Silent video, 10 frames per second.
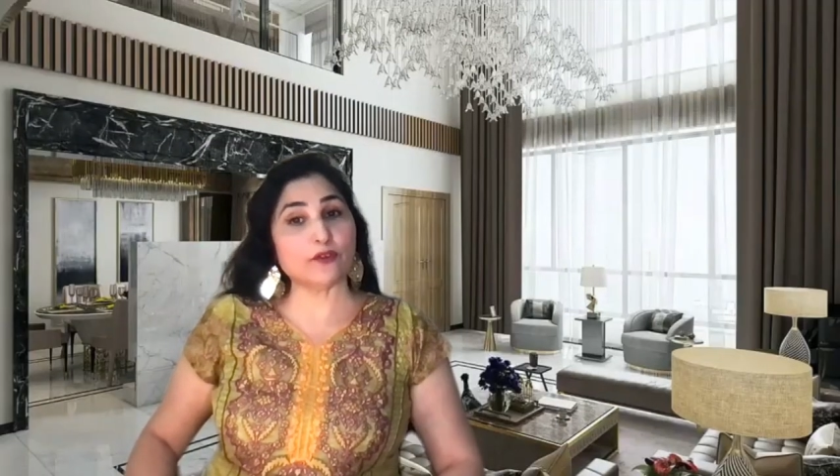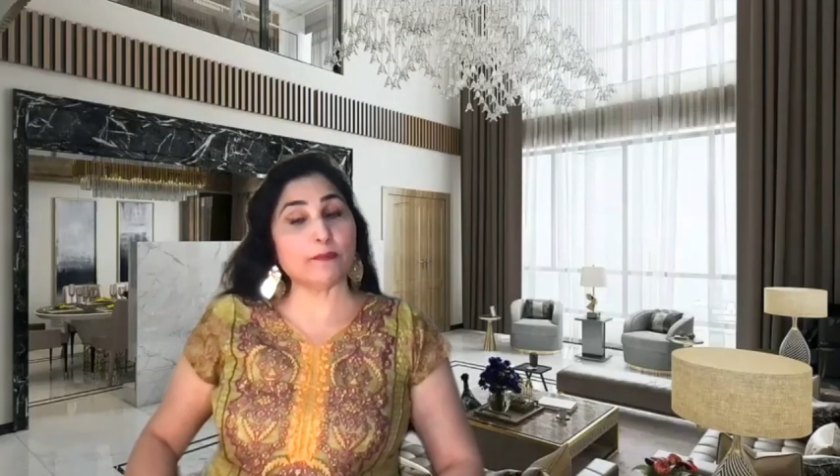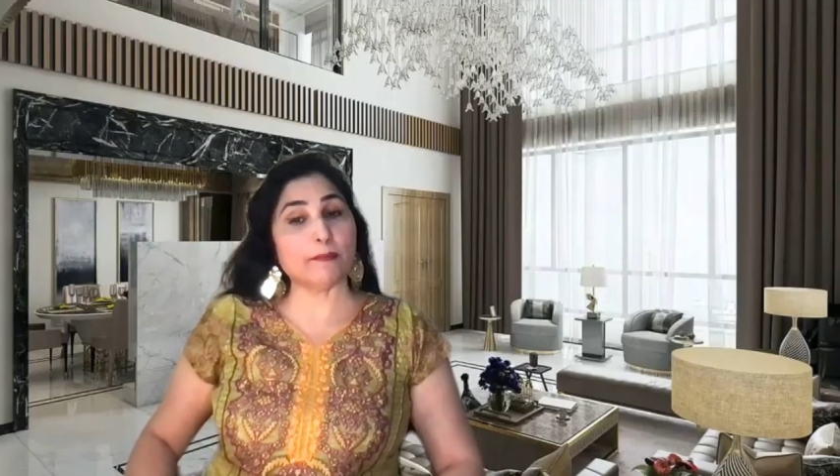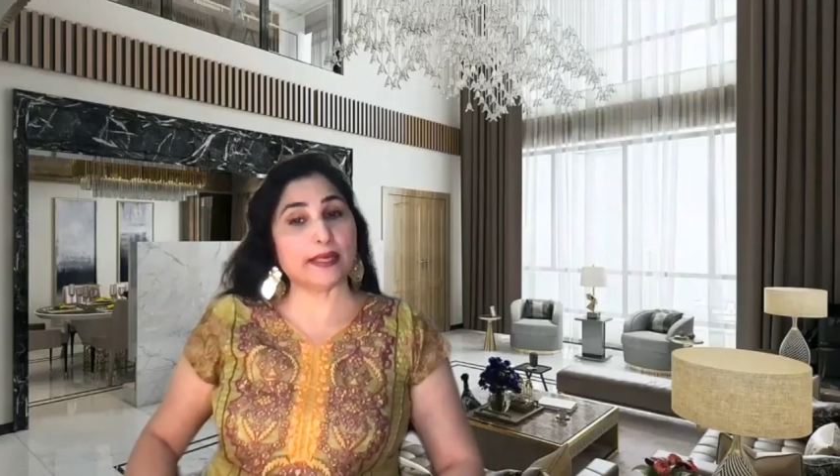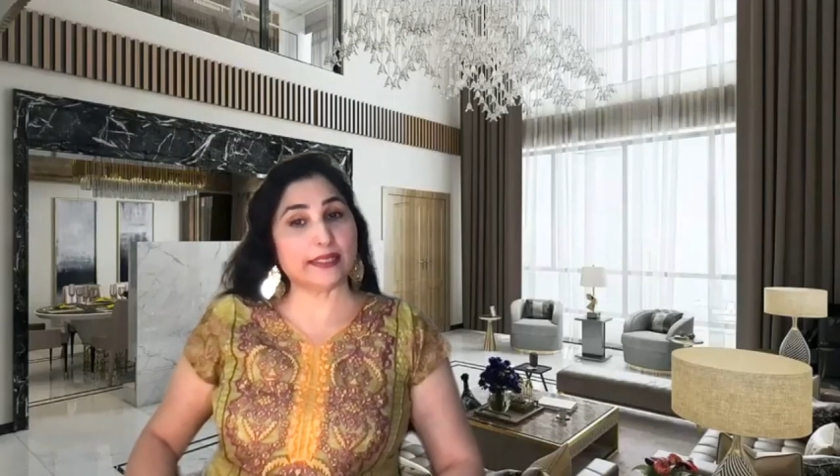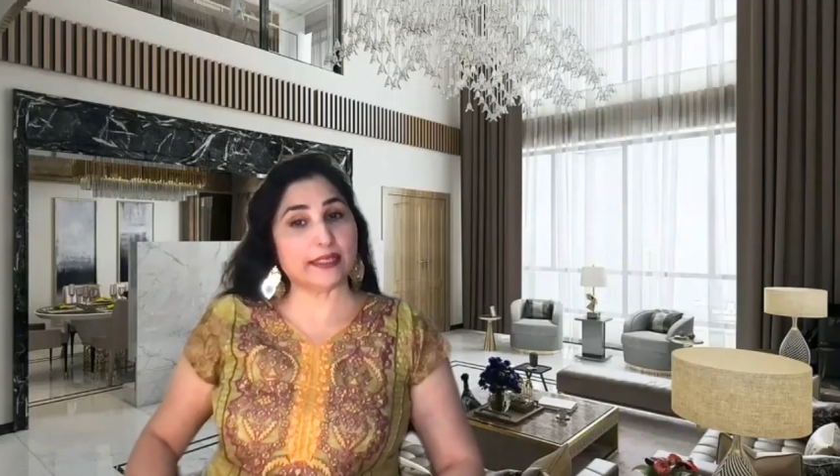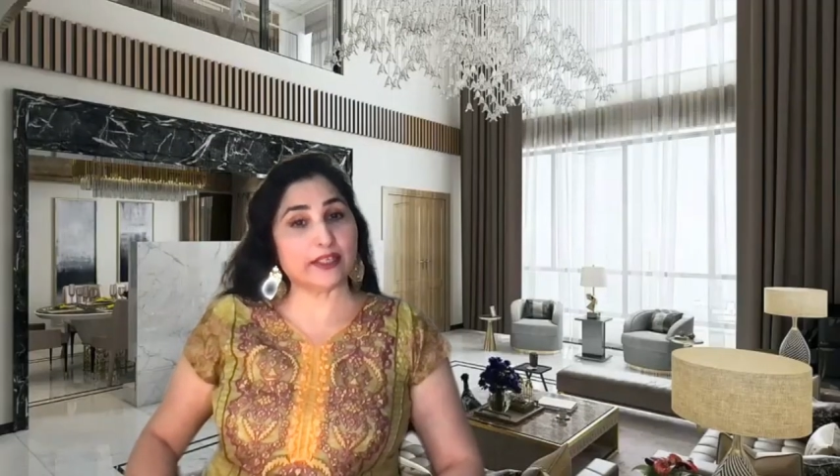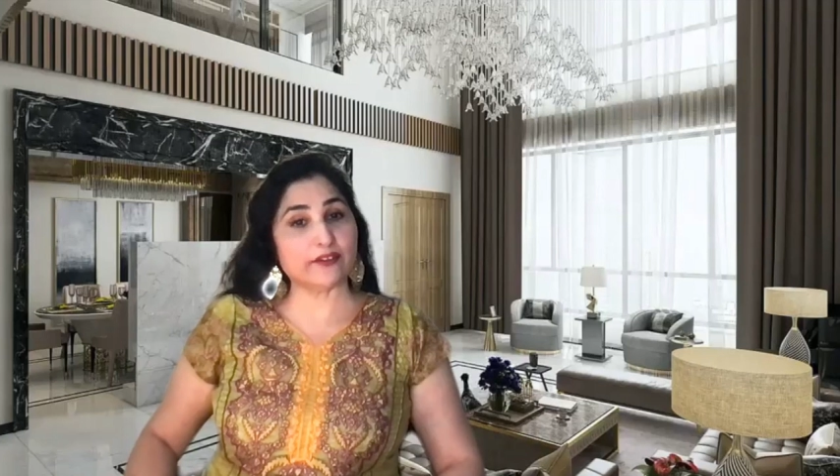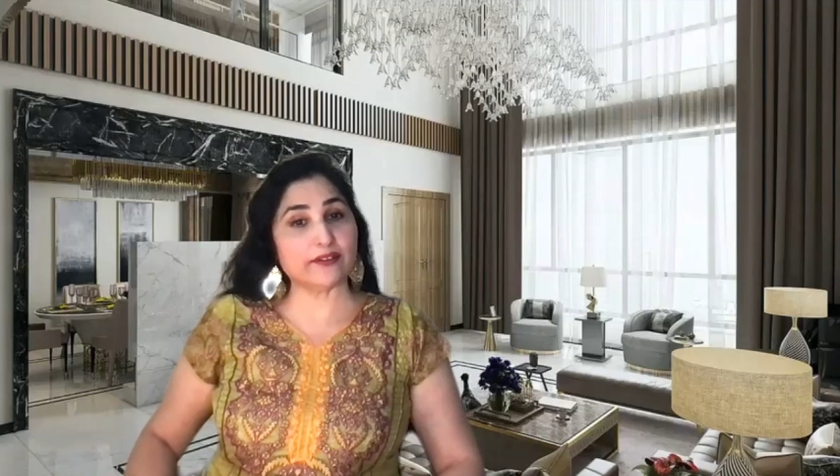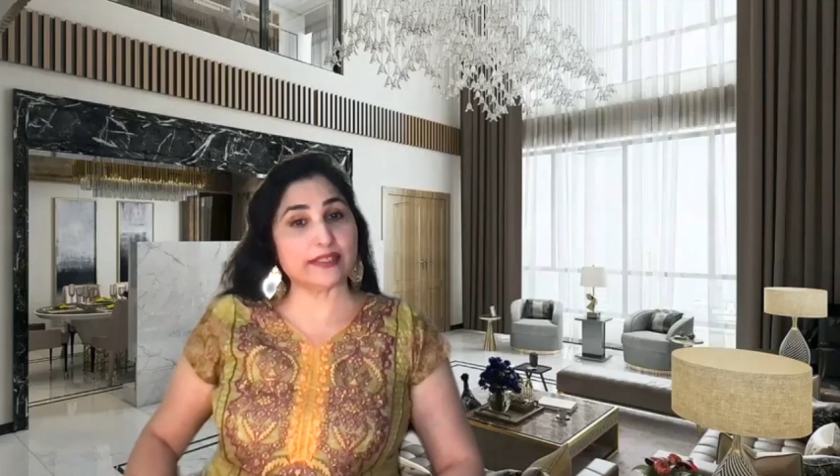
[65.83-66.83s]
the many
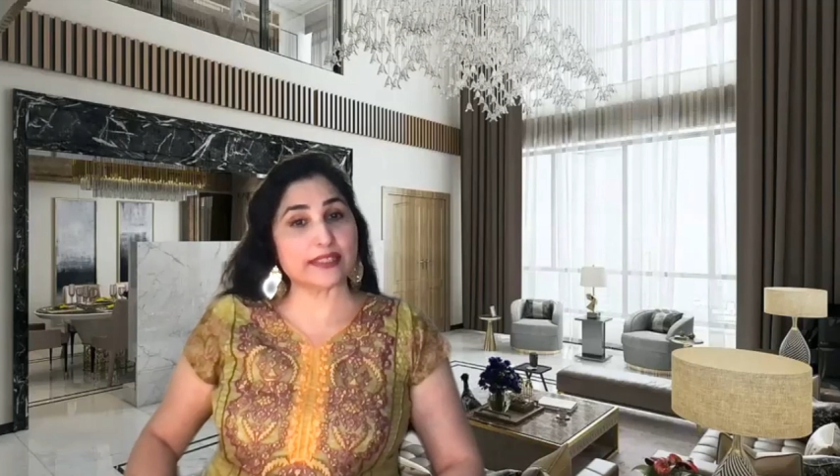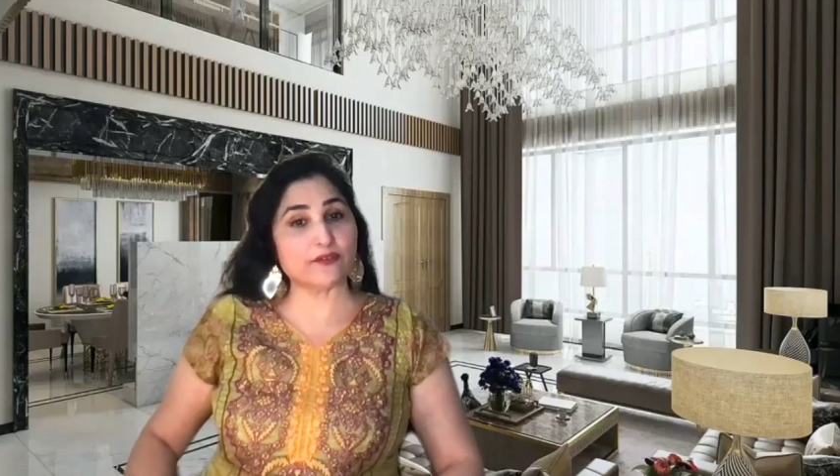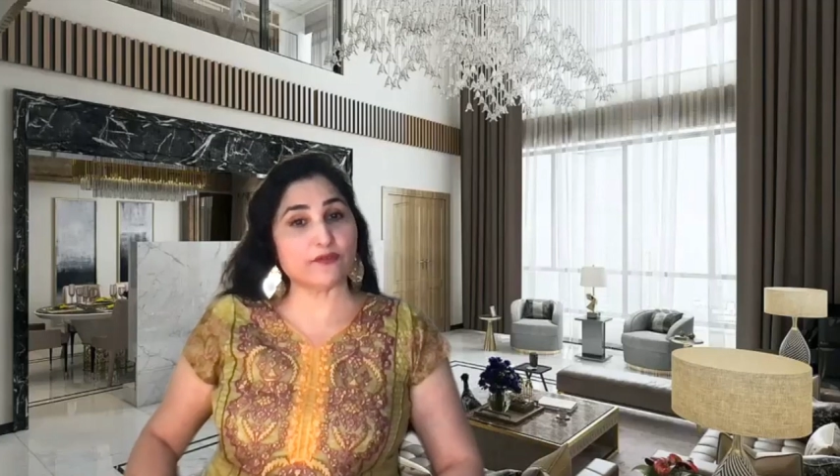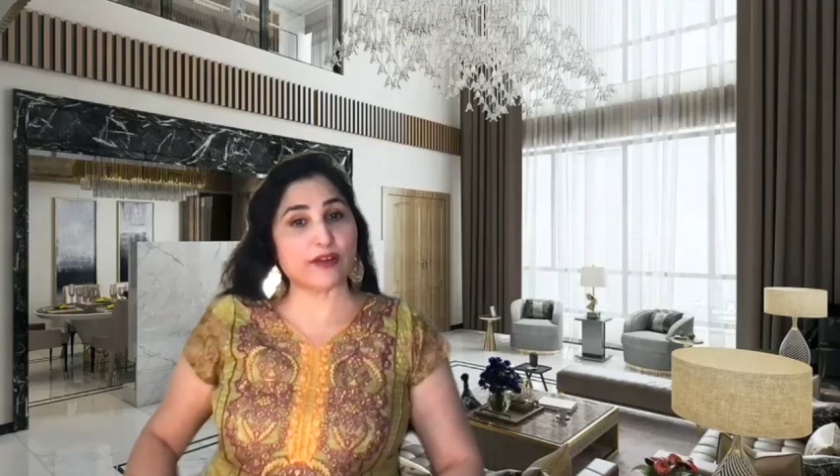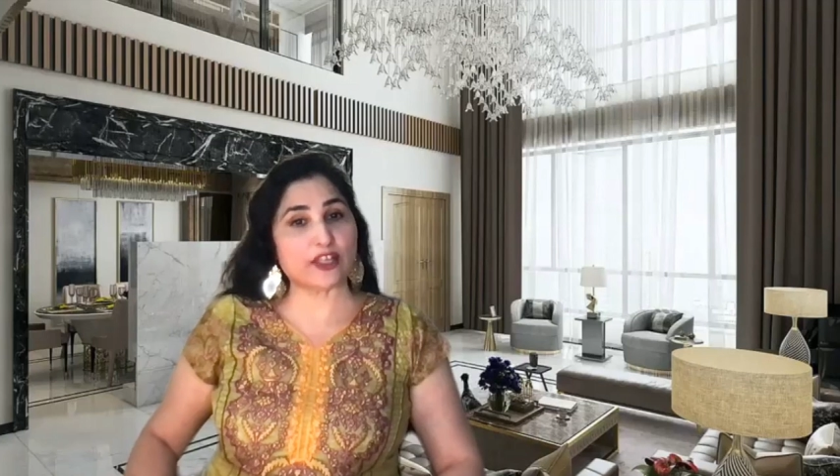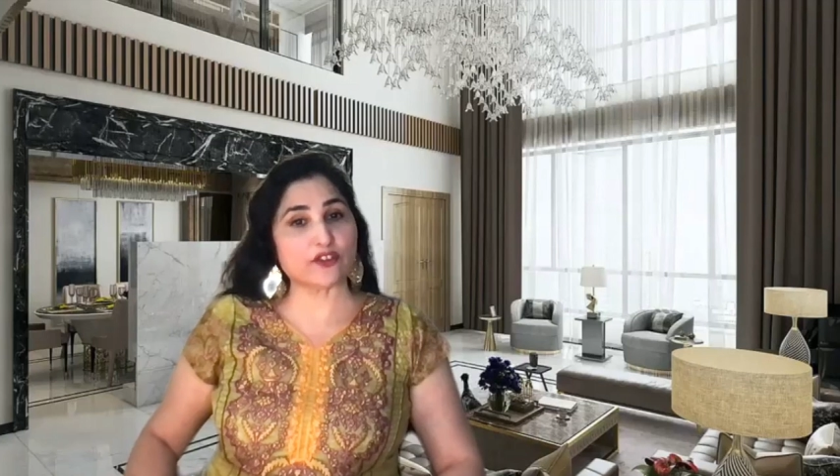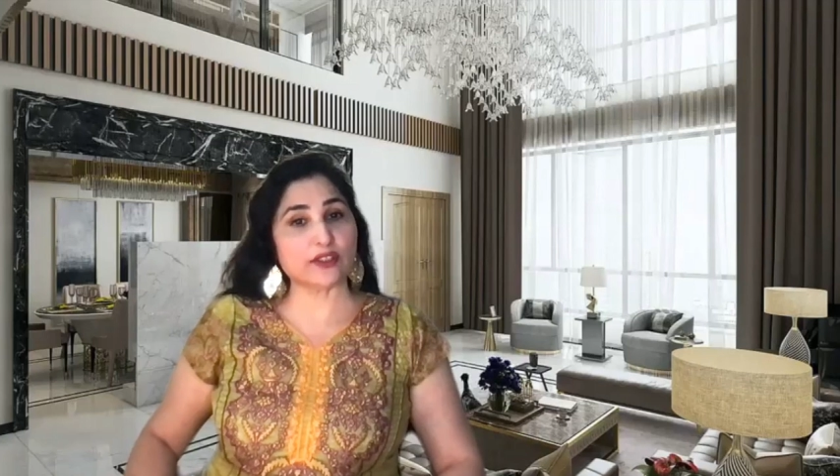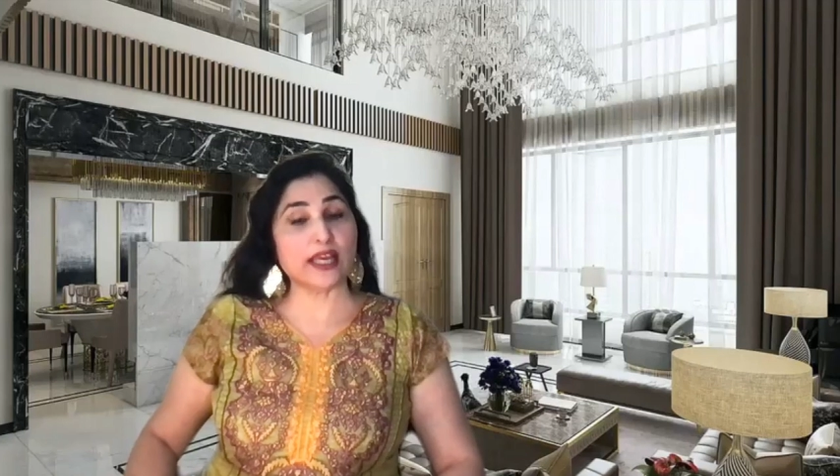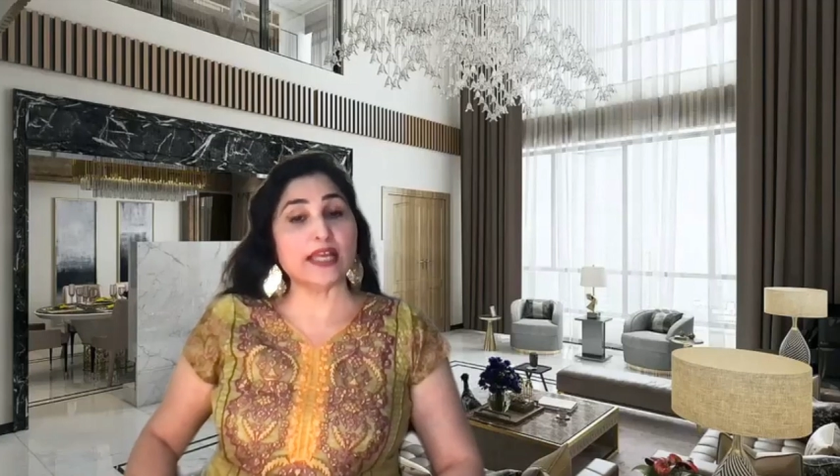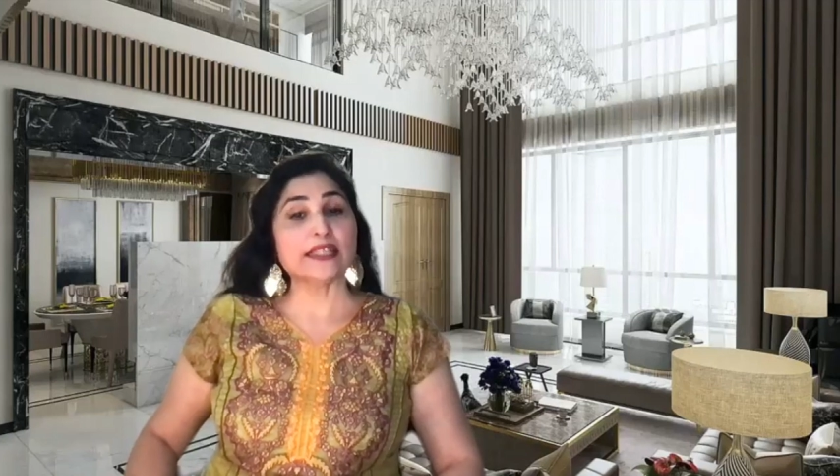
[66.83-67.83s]
careers in
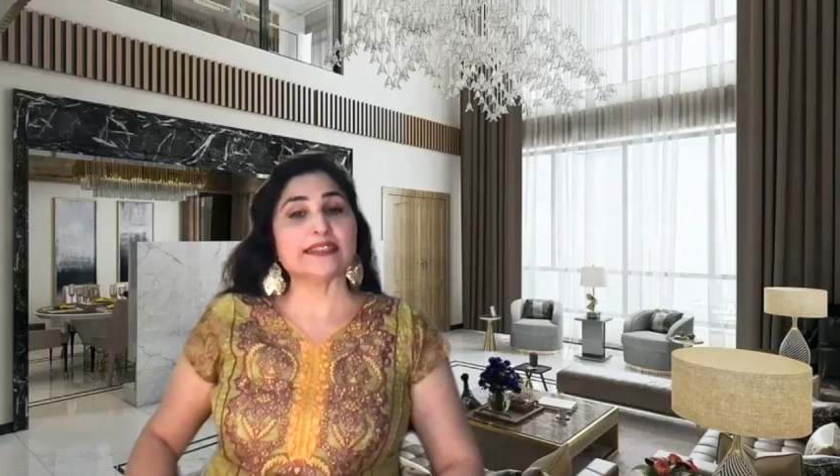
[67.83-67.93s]
fashion